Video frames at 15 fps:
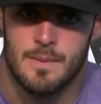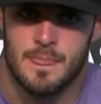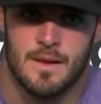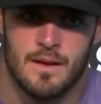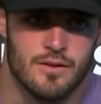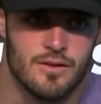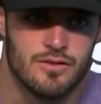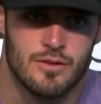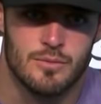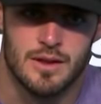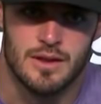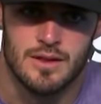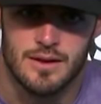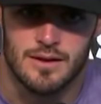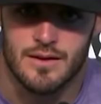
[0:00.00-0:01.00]
you know, there's so many
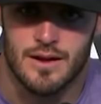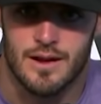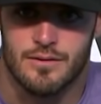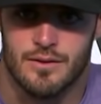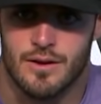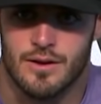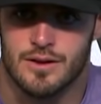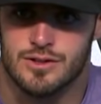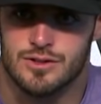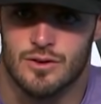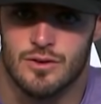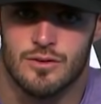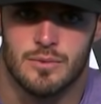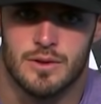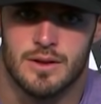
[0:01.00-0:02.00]
things out of our
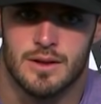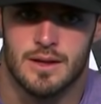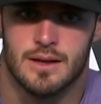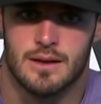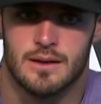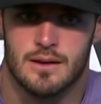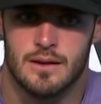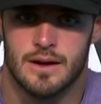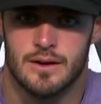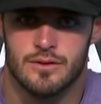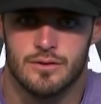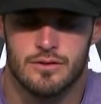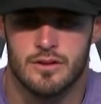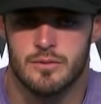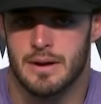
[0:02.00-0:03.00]
control, but then I
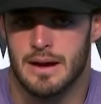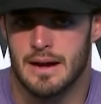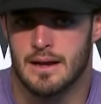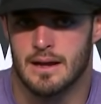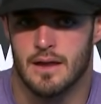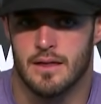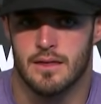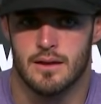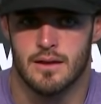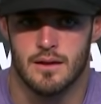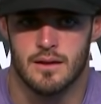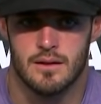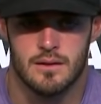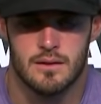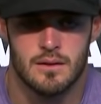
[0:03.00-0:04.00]
do sit back and I
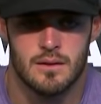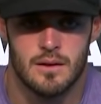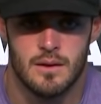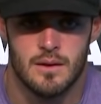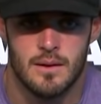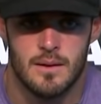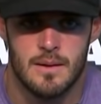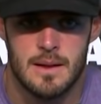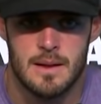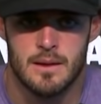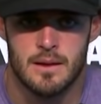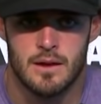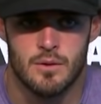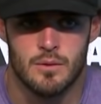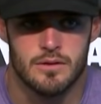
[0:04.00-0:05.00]
think,
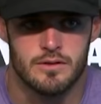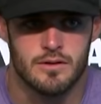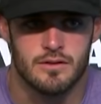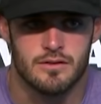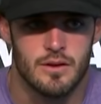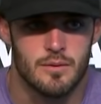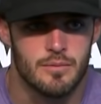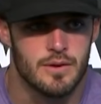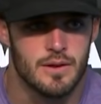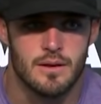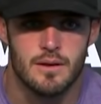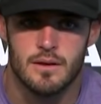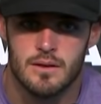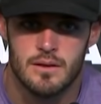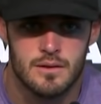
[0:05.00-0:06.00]
you know, was there
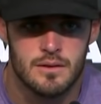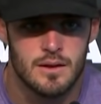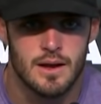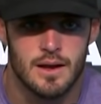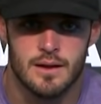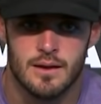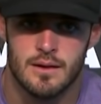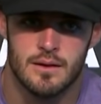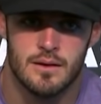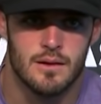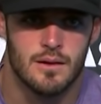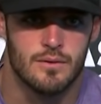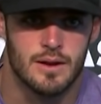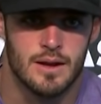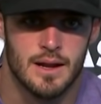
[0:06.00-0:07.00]
something did I, you
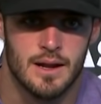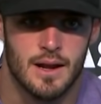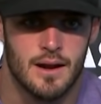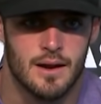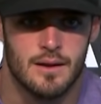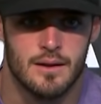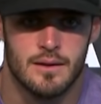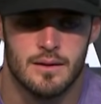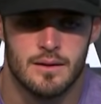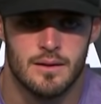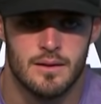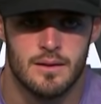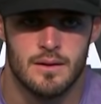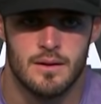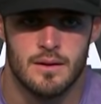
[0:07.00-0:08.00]
know, did I not
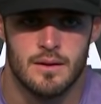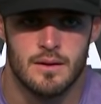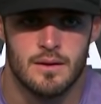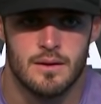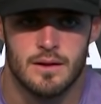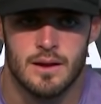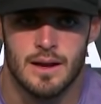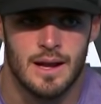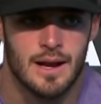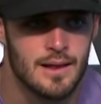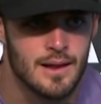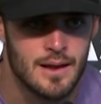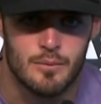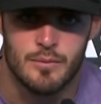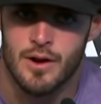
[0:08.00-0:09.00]
did I not
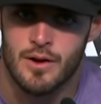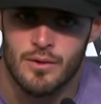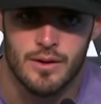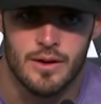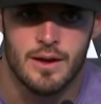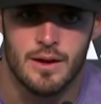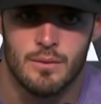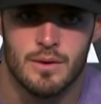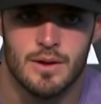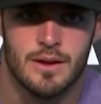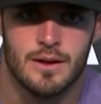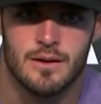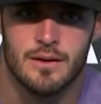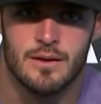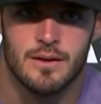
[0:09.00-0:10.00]
let him know that he
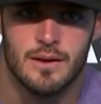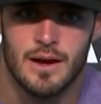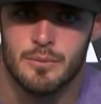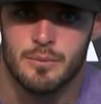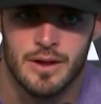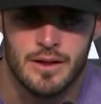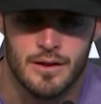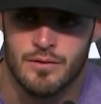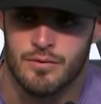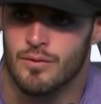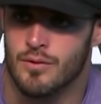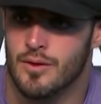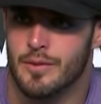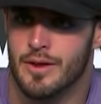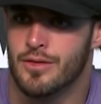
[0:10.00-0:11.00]
really could? I'd be there
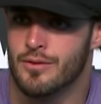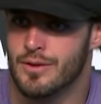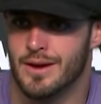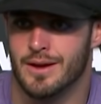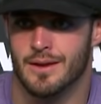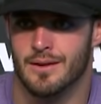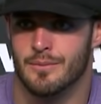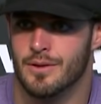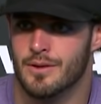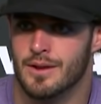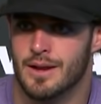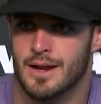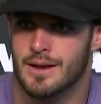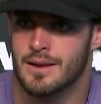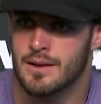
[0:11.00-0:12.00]
for him at 3 a.m. You know,
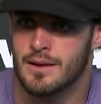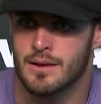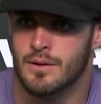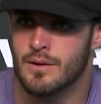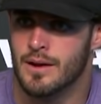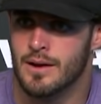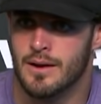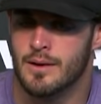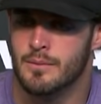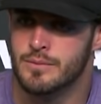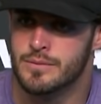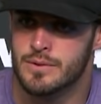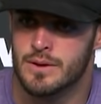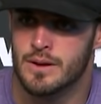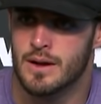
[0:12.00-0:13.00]
that, you know, I, I'm,
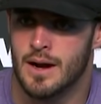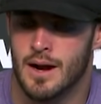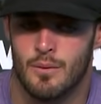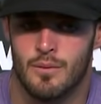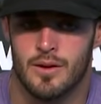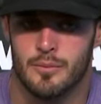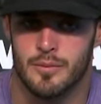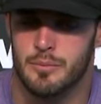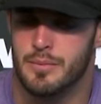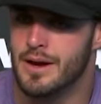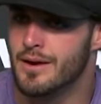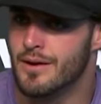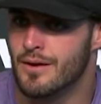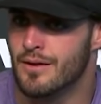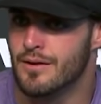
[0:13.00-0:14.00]
I want to be
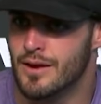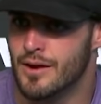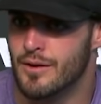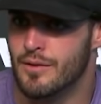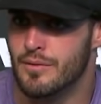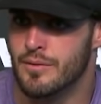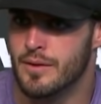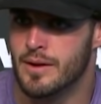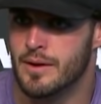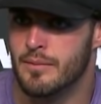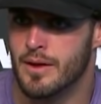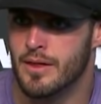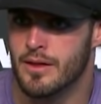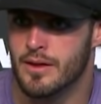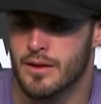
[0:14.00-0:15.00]
better. You know, um,
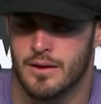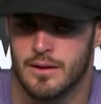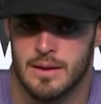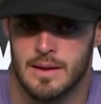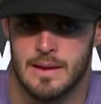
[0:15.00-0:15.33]
I think